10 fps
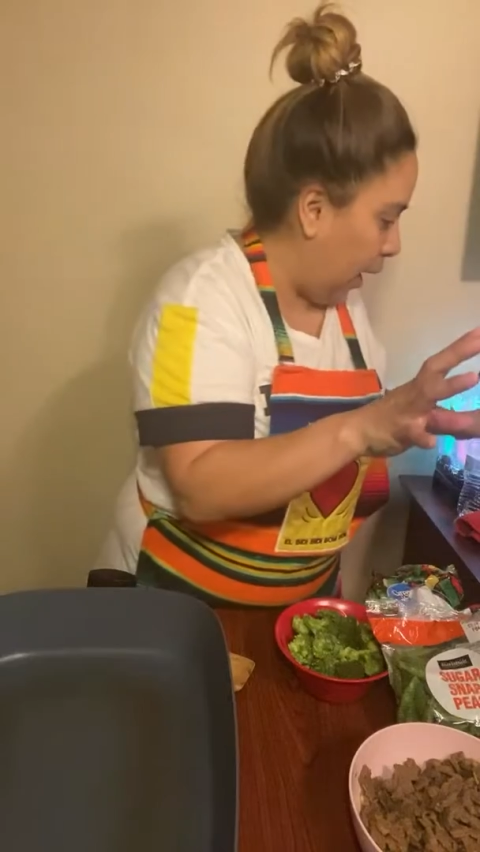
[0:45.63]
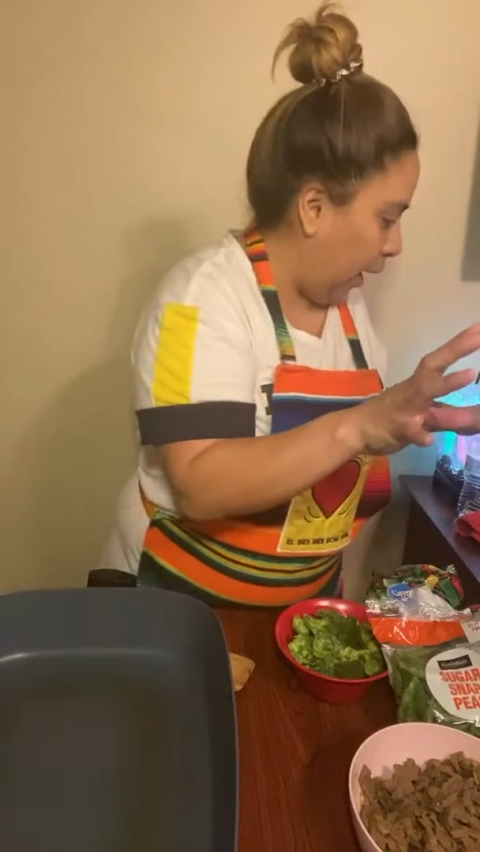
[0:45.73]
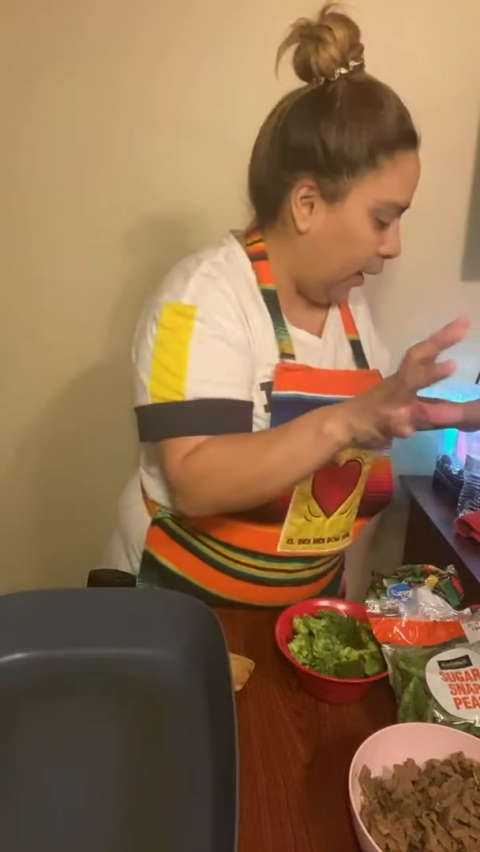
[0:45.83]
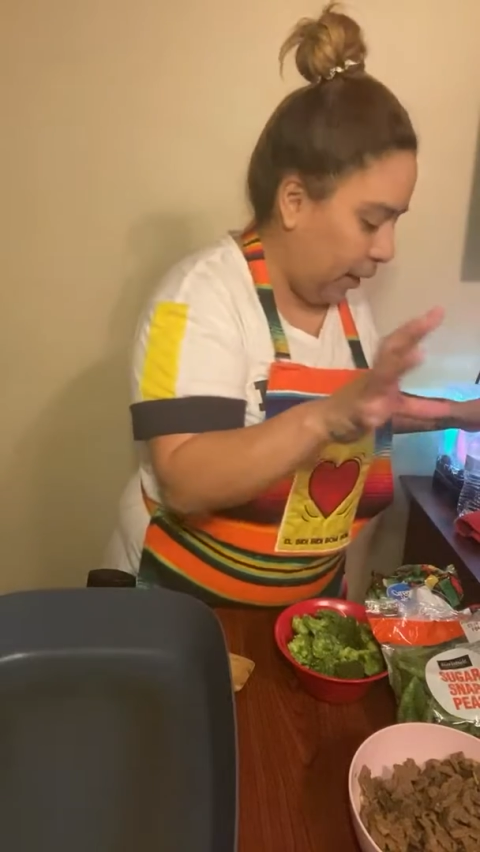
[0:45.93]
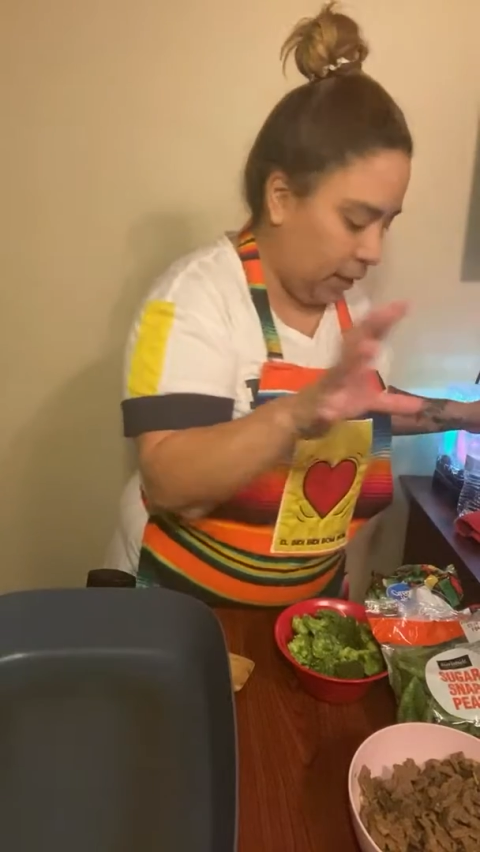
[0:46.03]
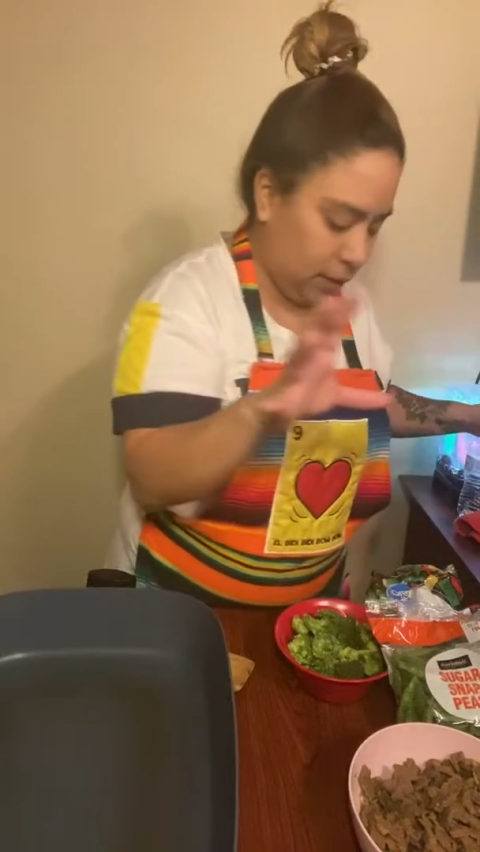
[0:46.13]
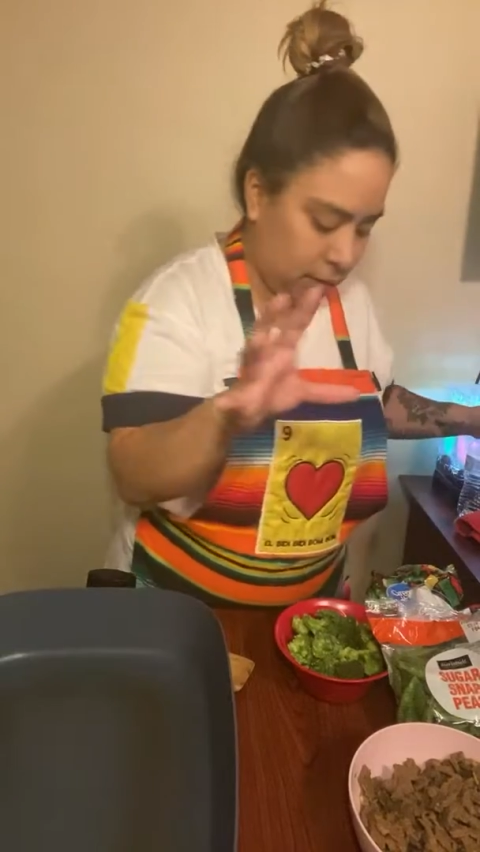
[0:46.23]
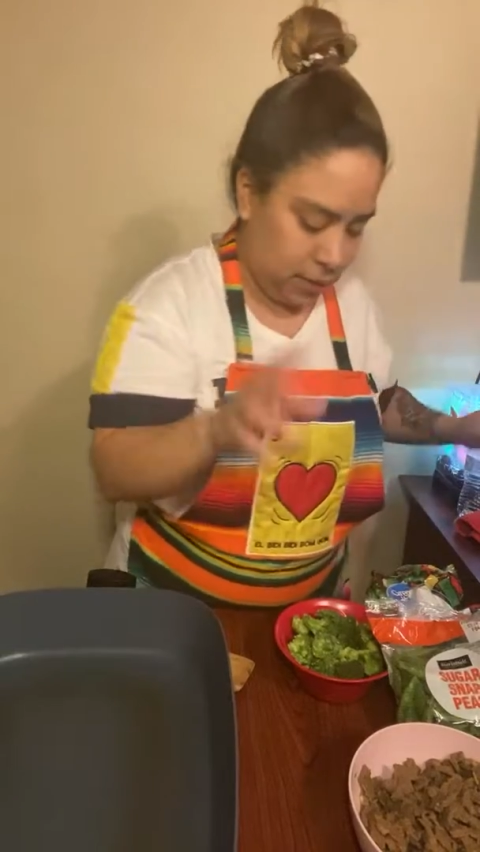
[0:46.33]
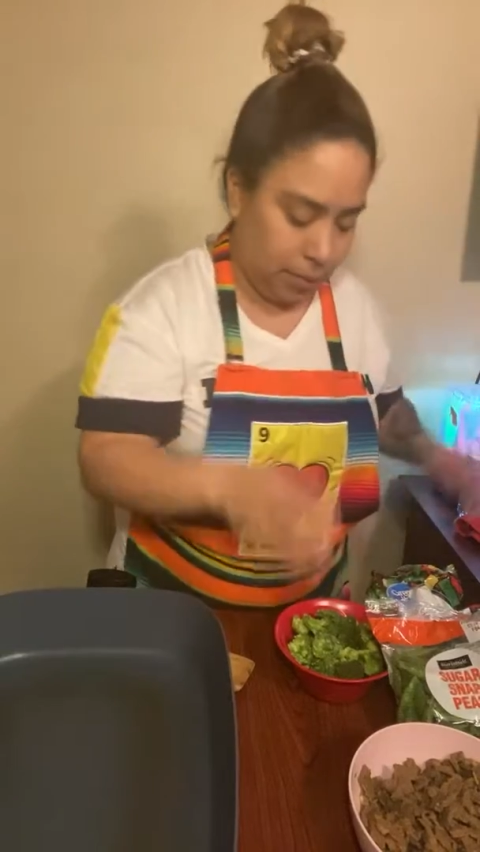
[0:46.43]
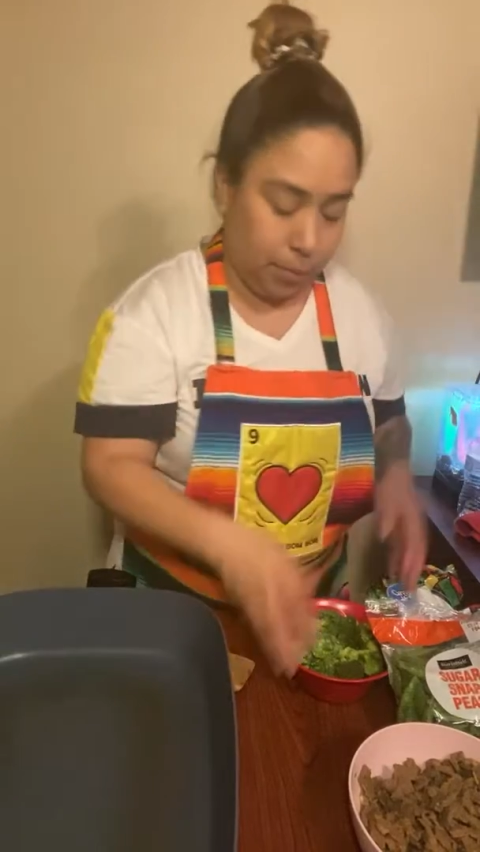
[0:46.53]
and
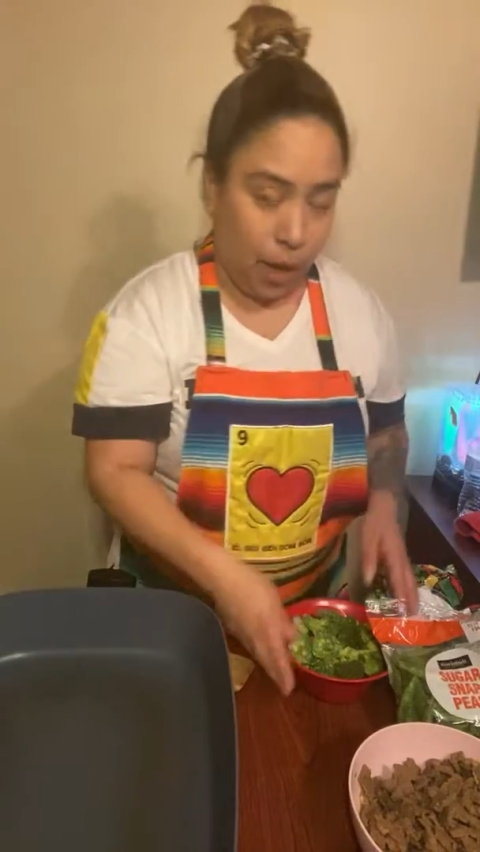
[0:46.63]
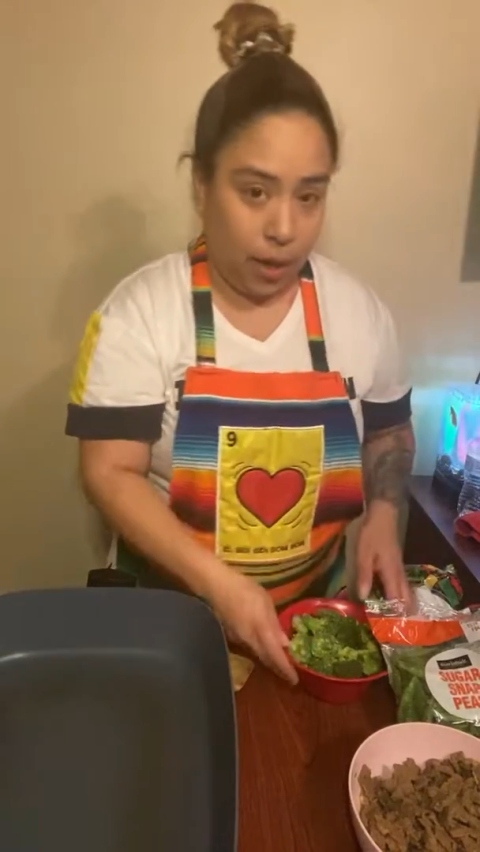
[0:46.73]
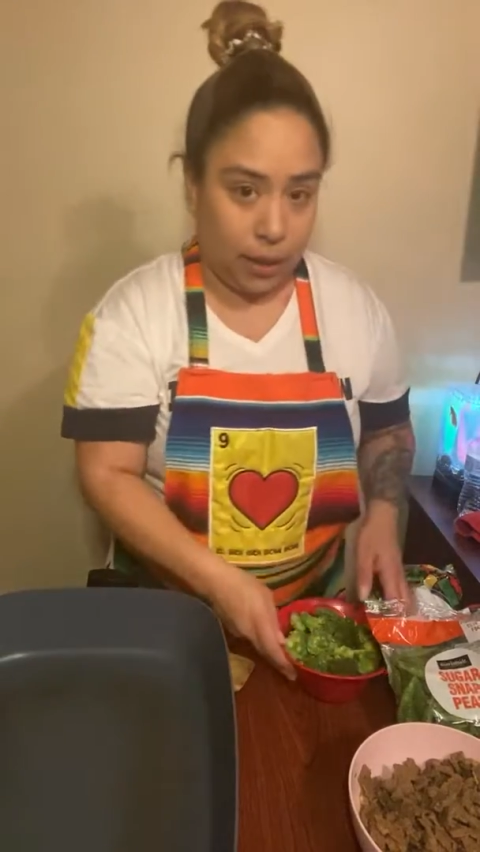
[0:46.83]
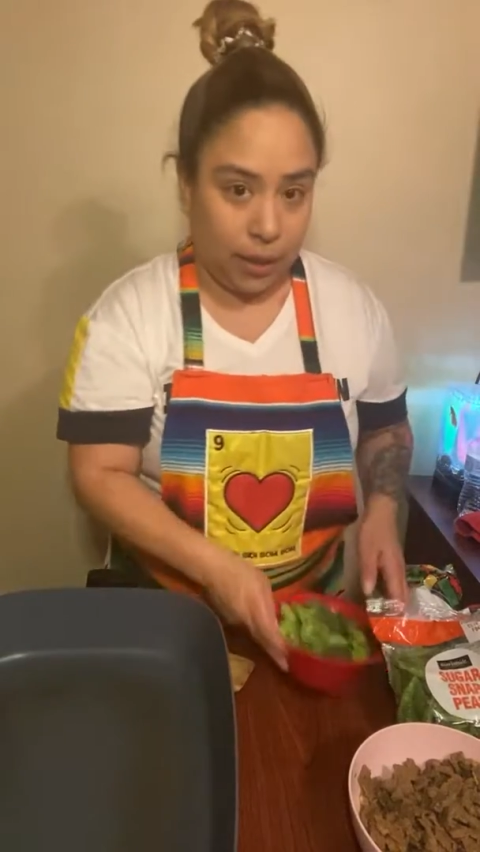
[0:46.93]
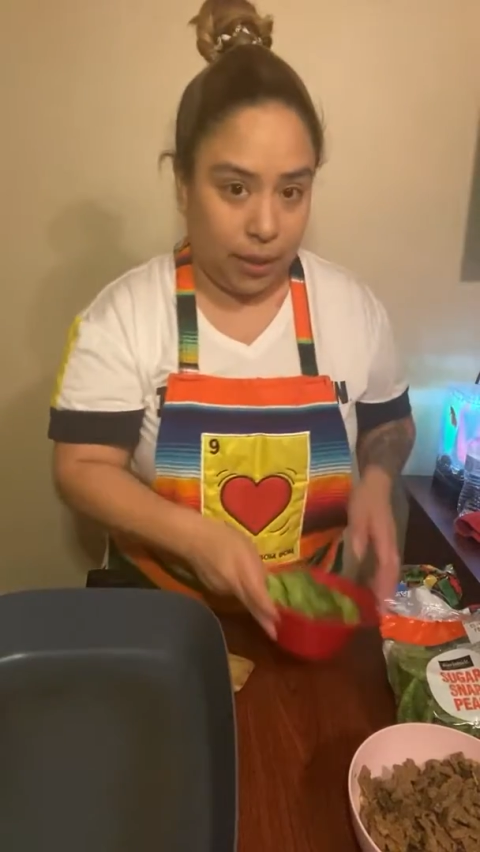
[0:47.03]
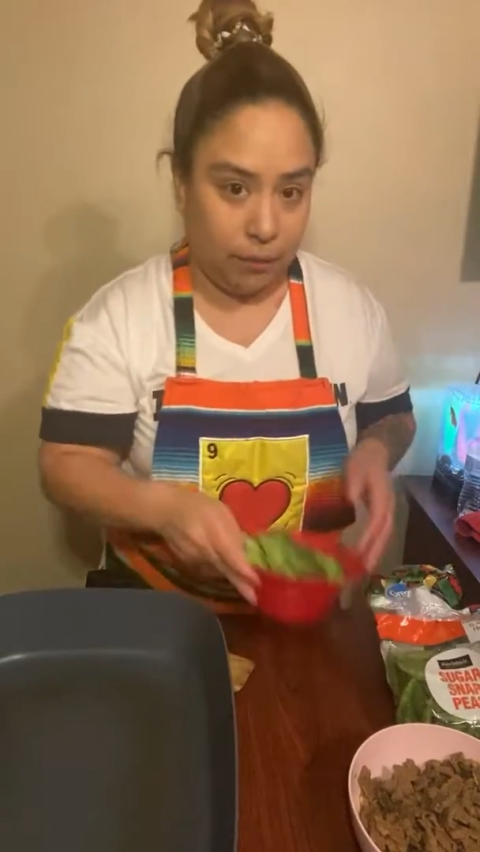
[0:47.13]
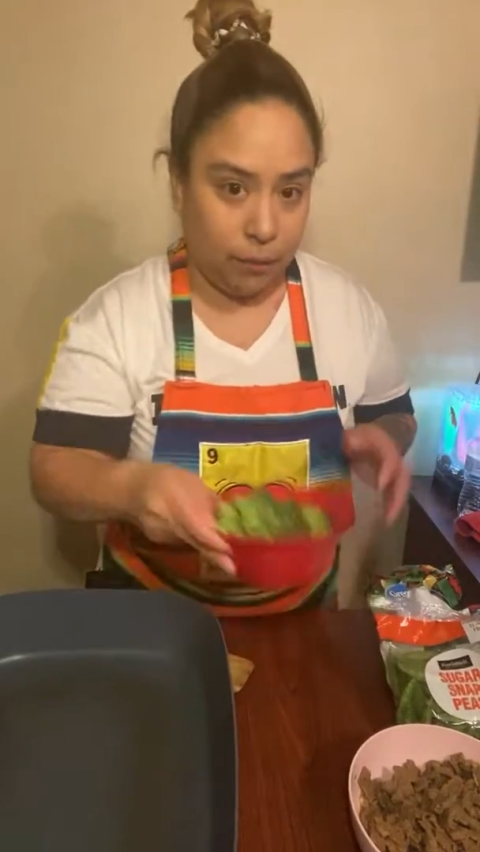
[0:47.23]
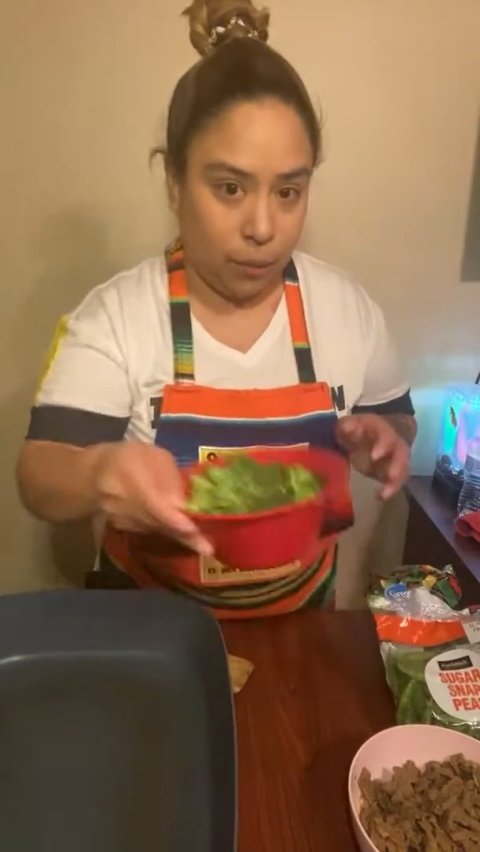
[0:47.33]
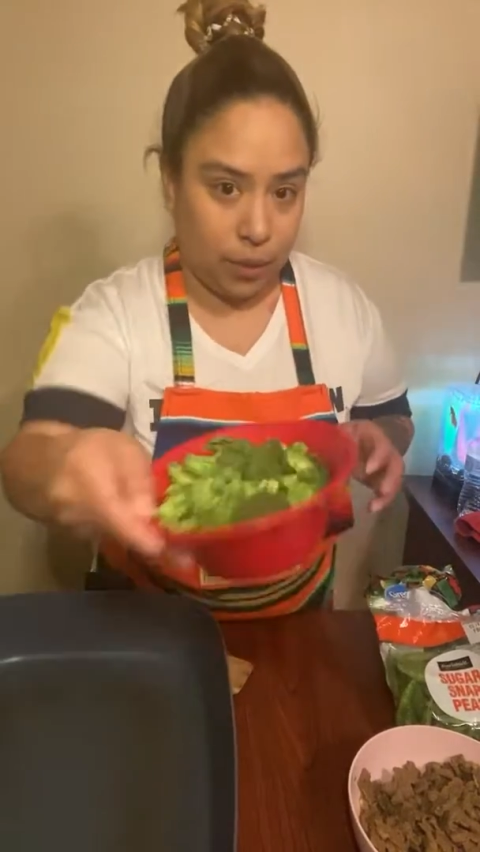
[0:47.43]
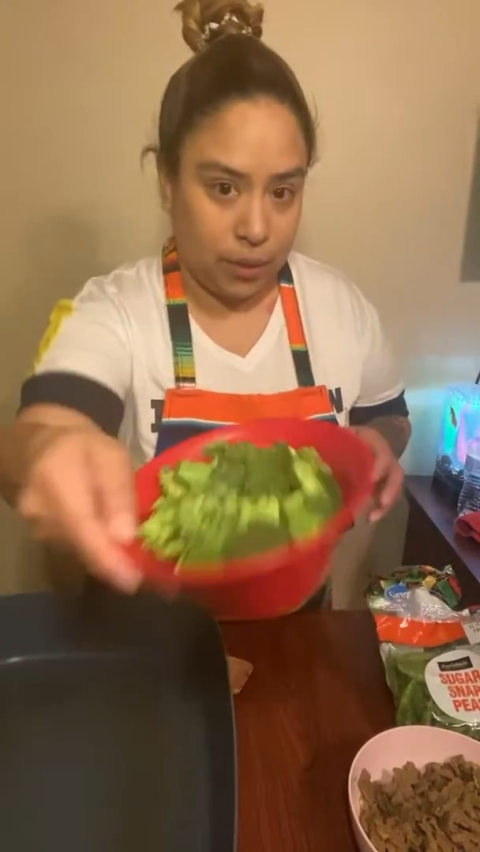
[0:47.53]
some broccoli,
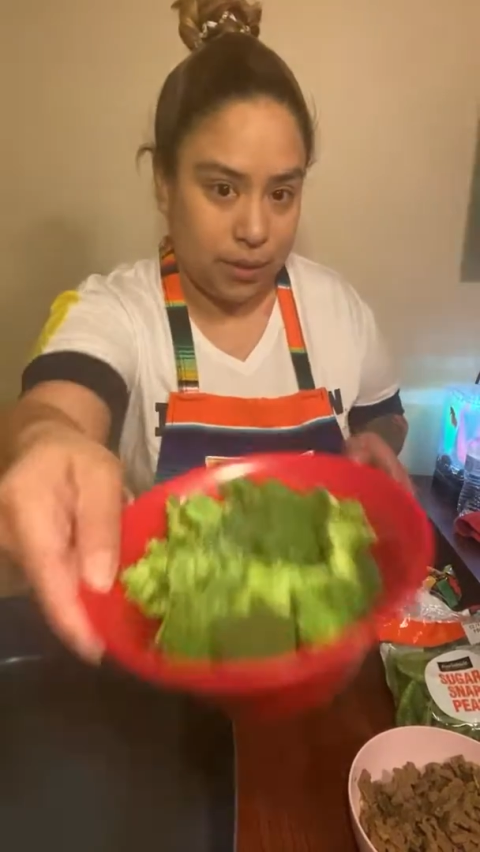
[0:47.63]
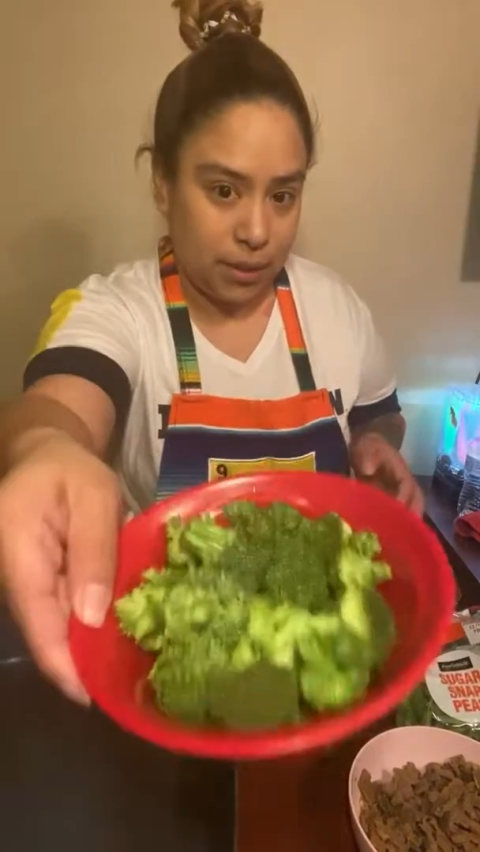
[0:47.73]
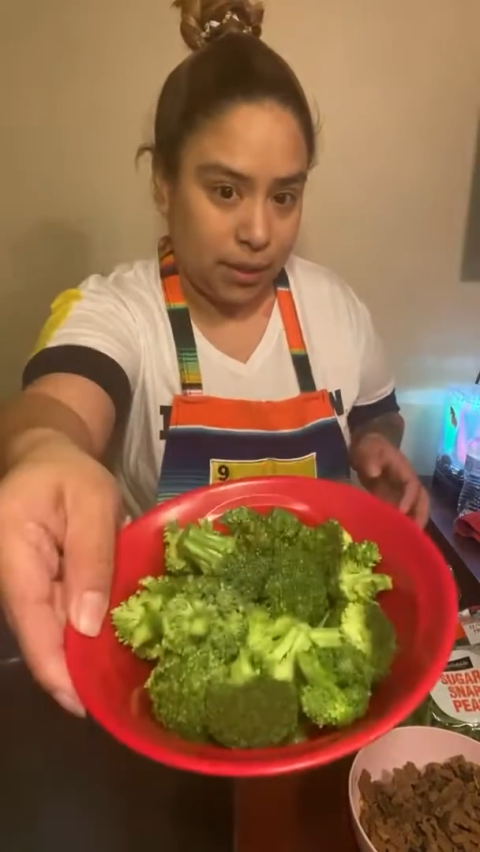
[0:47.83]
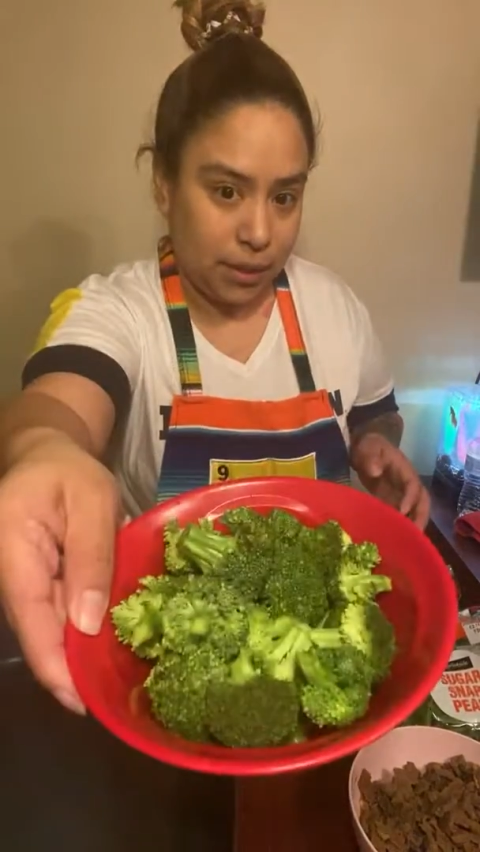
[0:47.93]
of course.